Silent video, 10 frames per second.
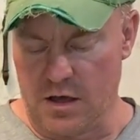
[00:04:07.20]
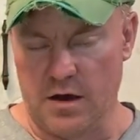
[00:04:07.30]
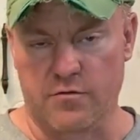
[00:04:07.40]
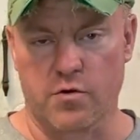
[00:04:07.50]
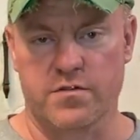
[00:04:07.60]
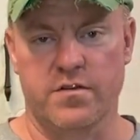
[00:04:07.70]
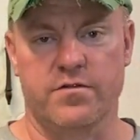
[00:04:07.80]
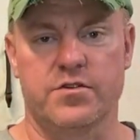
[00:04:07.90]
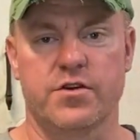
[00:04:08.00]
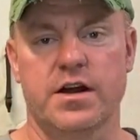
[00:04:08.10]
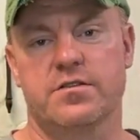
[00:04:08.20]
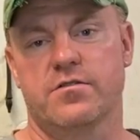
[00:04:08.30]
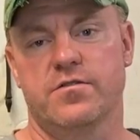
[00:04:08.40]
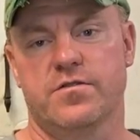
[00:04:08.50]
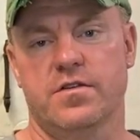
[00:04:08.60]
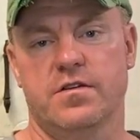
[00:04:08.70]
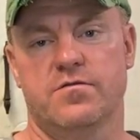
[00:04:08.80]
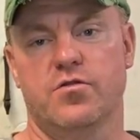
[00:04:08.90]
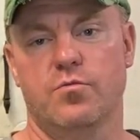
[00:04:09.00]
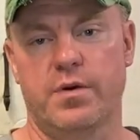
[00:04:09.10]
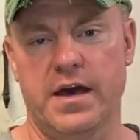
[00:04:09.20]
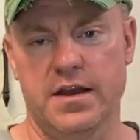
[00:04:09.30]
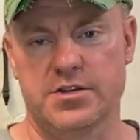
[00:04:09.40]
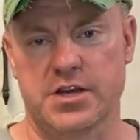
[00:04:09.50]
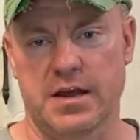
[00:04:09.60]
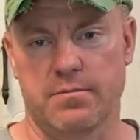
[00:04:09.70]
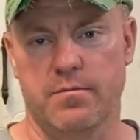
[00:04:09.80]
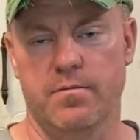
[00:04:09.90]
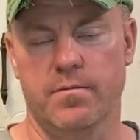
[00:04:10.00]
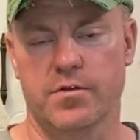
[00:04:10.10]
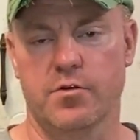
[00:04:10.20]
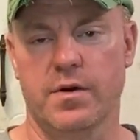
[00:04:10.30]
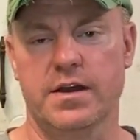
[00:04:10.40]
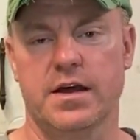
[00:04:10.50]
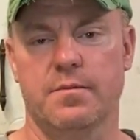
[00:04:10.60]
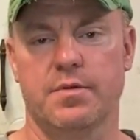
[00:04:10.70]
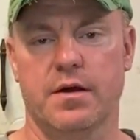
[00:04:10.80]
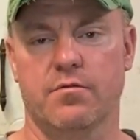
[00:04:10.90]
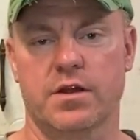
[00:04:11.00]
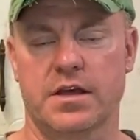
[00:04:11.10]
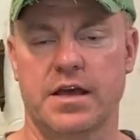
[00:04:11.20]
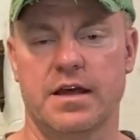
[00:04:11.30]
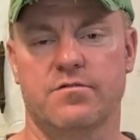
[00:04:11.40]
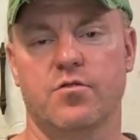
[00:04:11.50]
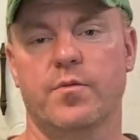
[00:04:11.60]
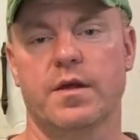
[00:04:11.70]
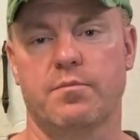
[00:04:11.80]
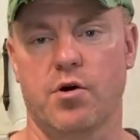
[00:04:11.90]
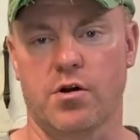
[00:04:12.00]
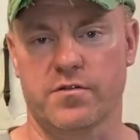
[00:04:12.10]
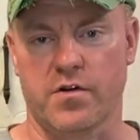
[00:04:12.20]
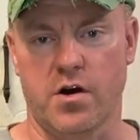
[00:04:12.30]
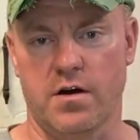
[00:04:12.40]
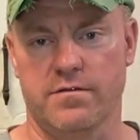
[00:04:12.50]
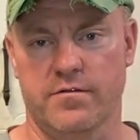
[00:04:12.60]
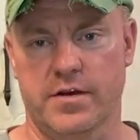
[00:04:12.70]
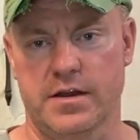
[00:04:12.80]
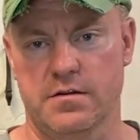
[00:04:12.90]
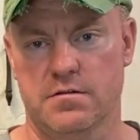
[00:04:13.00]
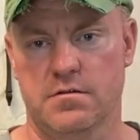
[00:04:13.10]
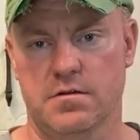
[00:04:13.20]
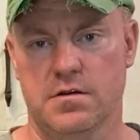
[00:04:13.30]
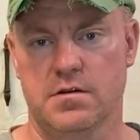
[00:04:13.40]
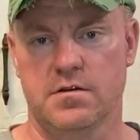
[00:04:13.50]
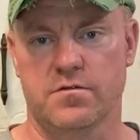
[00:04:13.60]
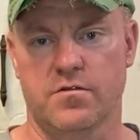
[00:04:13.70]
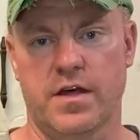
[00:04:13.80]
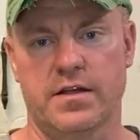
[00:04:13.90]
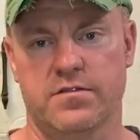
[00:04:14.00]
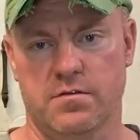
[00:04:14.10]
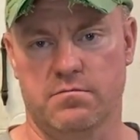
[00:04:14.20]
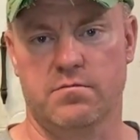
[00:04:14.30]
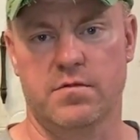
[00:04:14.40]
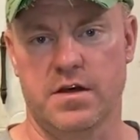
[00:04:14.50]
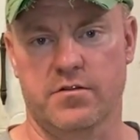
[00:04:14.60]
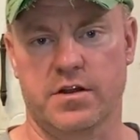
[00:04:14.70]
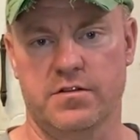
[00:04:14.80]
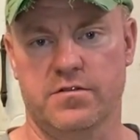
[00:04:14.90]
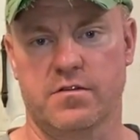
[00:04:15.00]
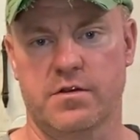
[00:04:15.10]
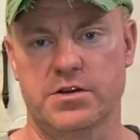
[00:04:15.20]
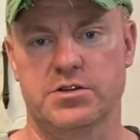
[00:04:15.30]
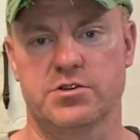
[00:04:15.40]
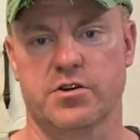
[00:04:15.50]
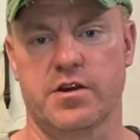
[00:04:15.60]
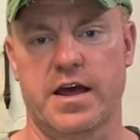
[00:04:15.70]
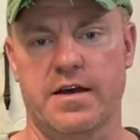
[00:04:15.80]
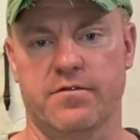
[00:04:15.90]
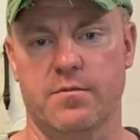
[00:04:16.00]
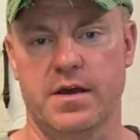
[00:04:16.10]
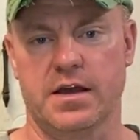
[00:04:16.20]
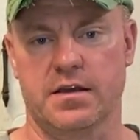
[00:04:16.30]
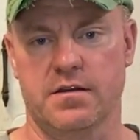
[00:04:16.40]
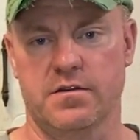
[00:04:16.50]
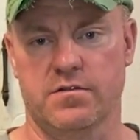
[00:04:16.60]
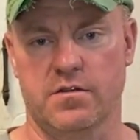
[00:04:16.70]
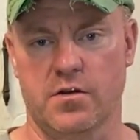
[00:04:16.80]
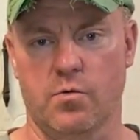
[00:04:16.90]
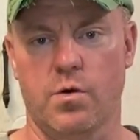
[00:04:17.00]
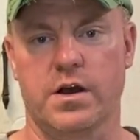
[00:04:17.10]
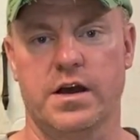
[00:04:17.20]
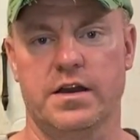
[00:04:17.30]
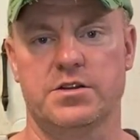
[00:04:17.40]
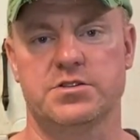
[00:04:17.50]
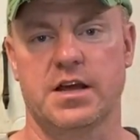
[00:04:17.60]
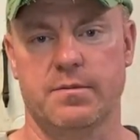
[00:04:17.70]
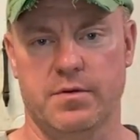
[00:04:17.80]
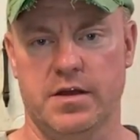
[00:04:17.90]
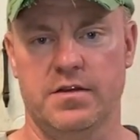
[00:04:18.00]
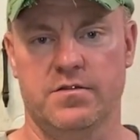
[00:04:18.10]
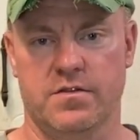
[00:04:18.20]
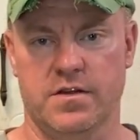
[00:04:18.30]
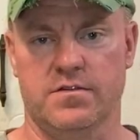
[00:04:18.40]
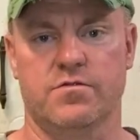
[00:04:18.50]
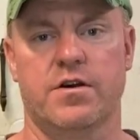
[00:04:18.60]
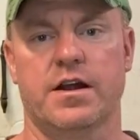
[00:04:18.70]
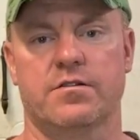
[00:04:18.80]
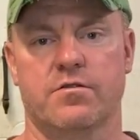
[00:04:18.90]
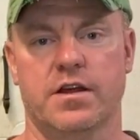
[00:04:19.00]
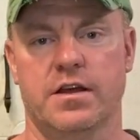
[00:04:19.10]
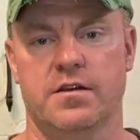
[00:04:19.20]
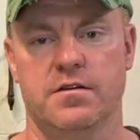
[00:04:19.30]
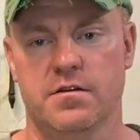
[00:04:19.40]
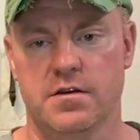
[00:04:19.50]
Of course, if the tractor is in too bad a shape, you might not be able to get too many parts off of it. So that's another consideration you're going to have to make is, what kind of shape is this tractor in?